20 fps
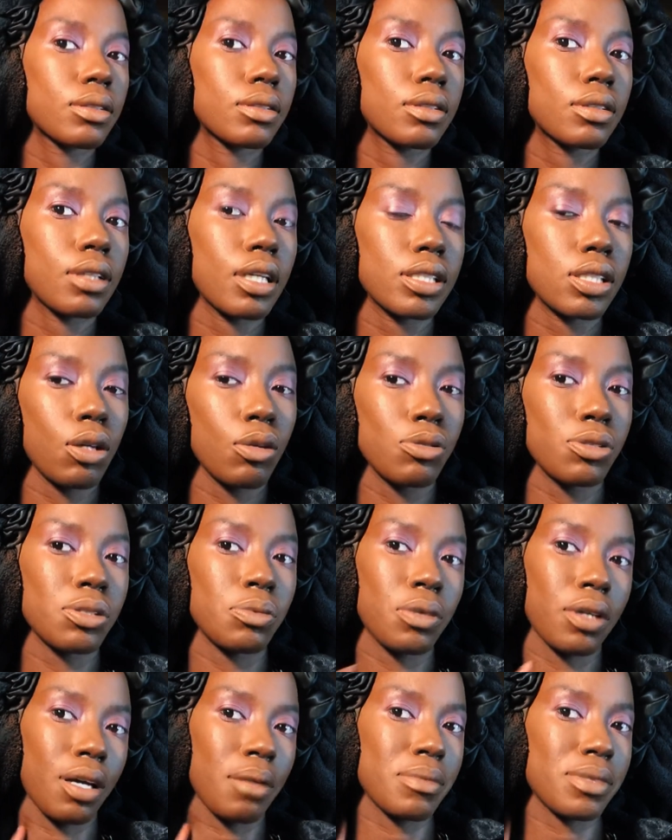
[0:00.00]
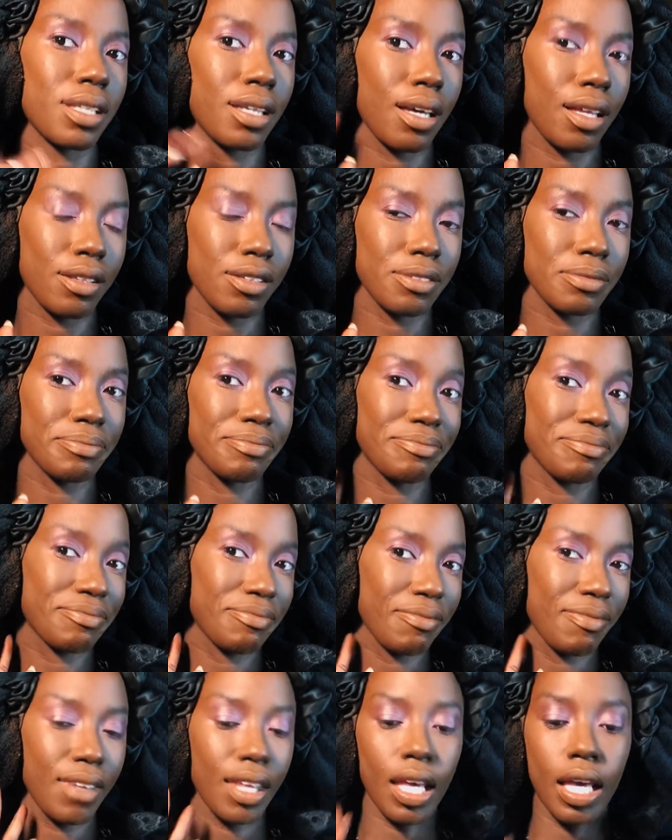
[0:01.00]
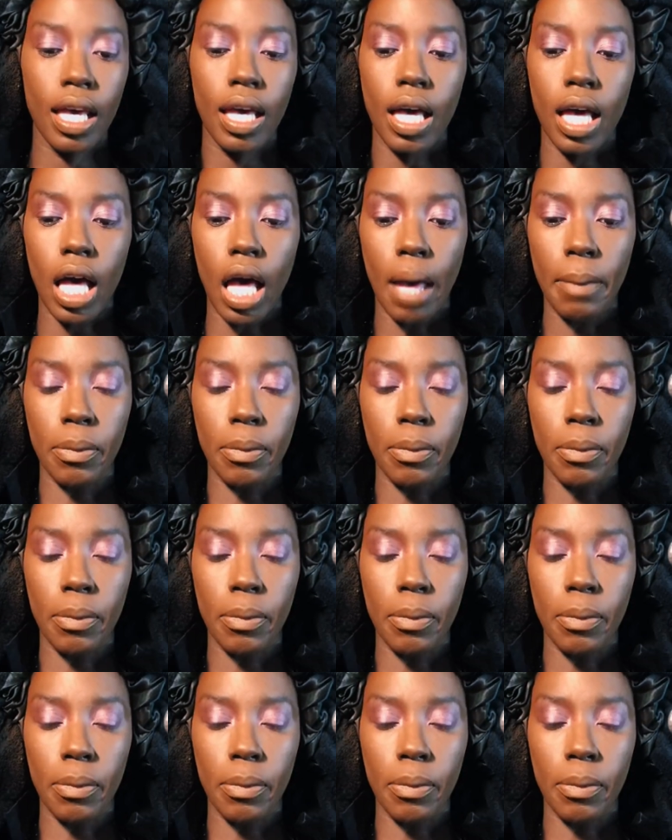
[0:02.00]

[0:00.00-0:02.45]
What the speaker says: I told you it would come together. I'm